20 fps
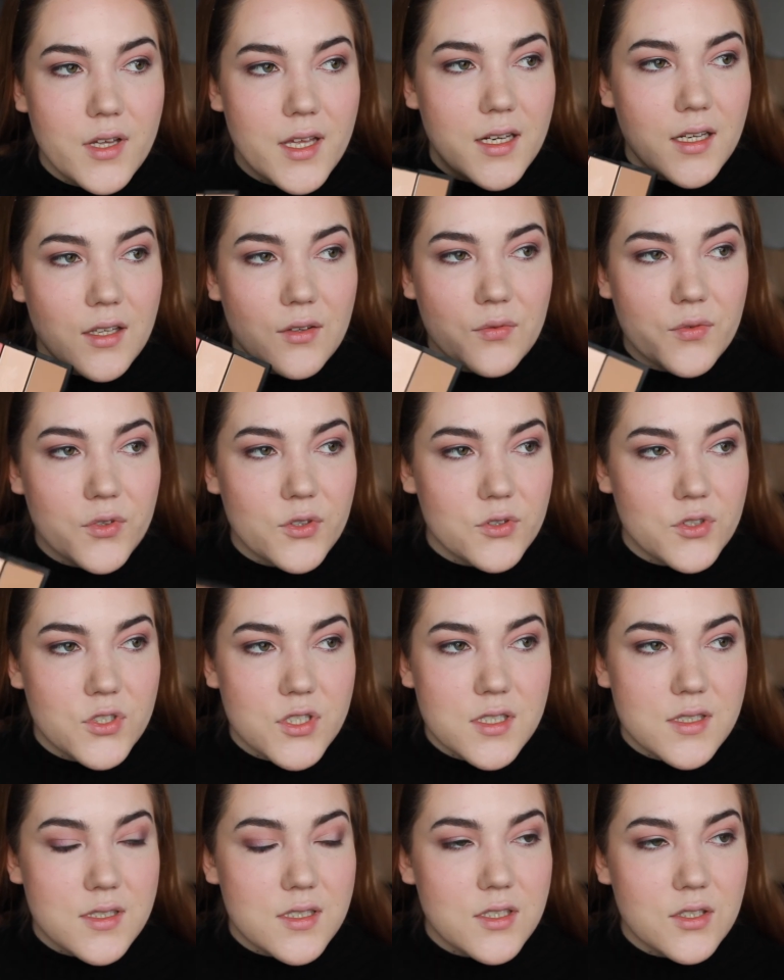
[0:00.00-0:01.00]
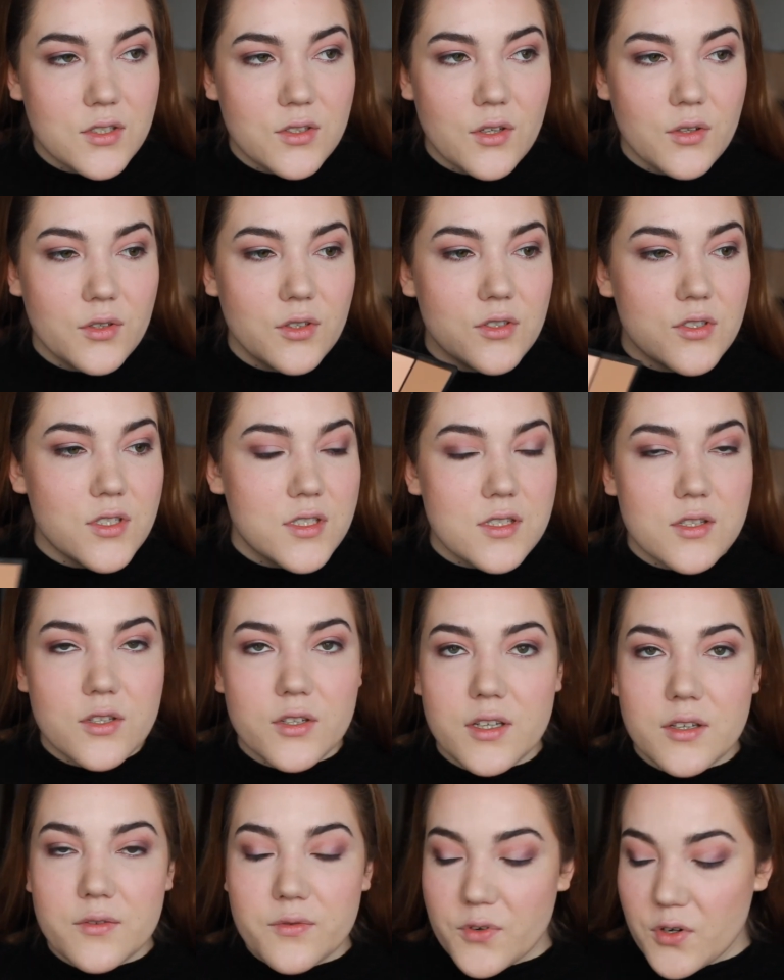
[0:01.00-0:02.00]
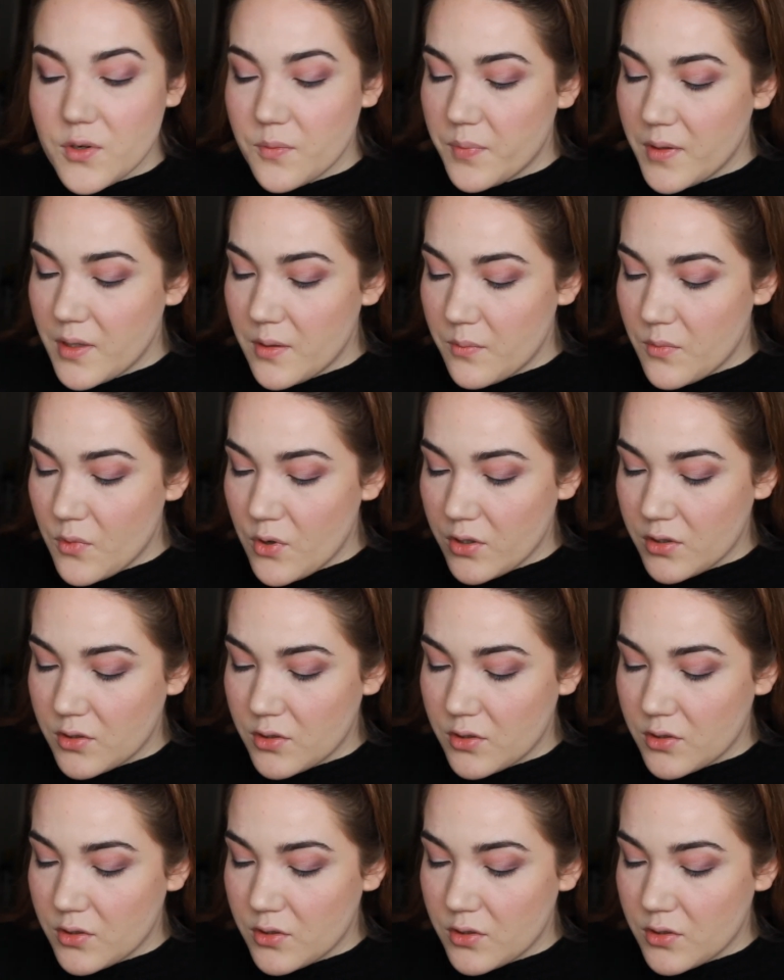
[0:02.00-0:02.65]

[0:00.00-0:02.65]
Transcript: And if you're just, you're just looking for a bit more